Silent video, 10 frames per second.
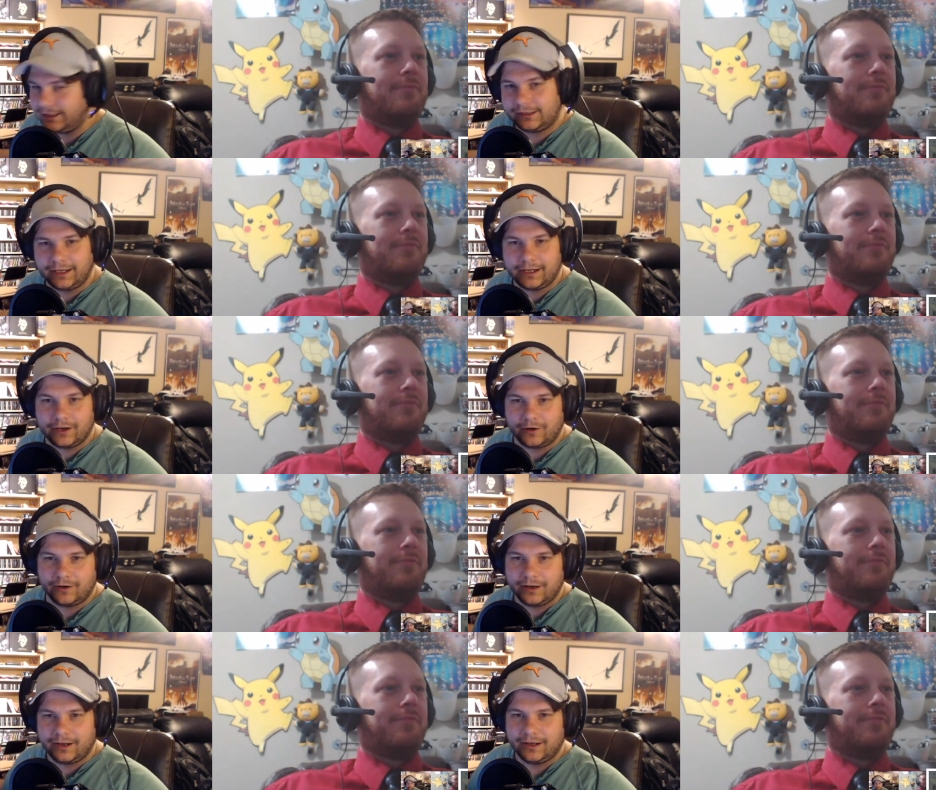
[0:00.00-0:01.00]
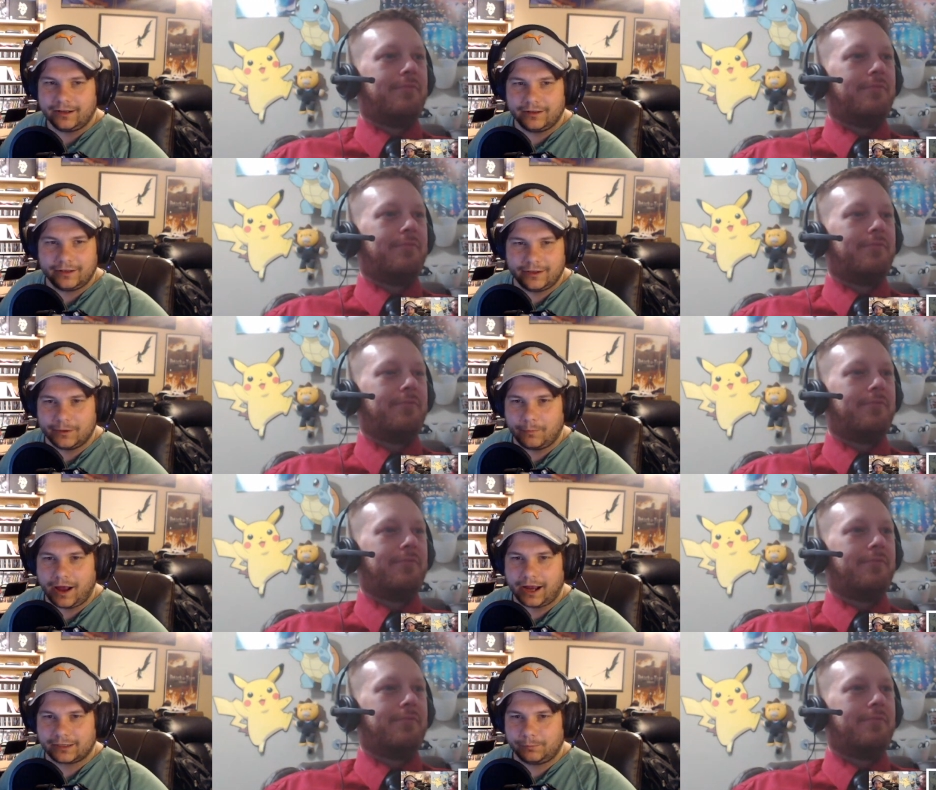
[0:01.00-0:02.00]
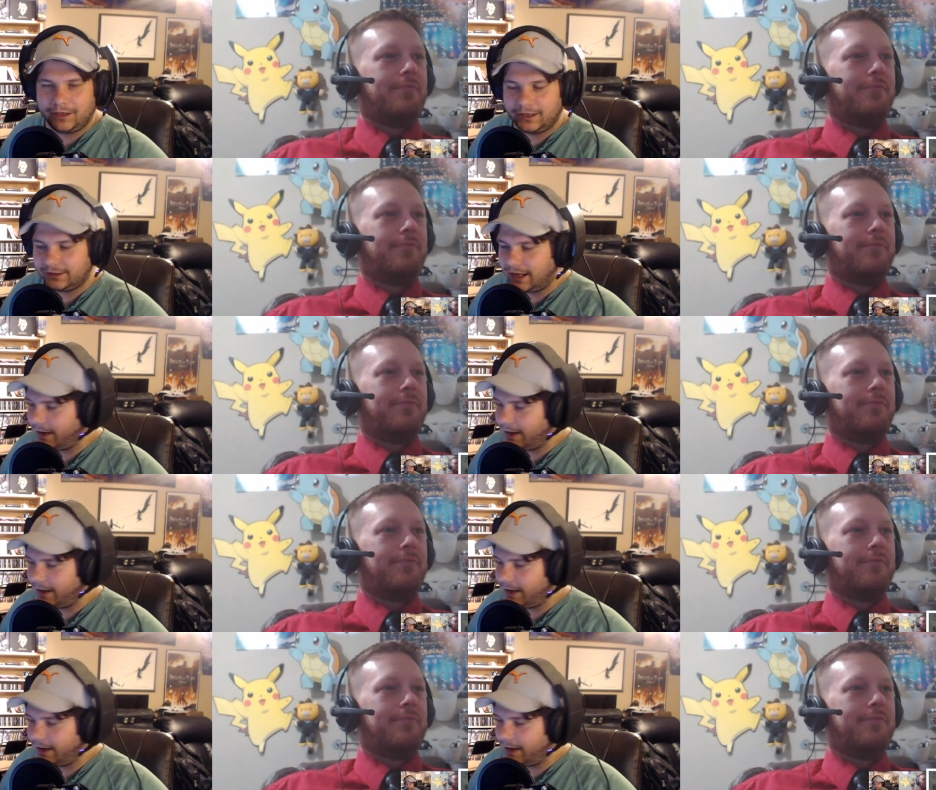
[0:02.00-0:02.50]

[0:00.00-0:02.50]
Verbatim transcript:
Speaker 1: just sit here in the box because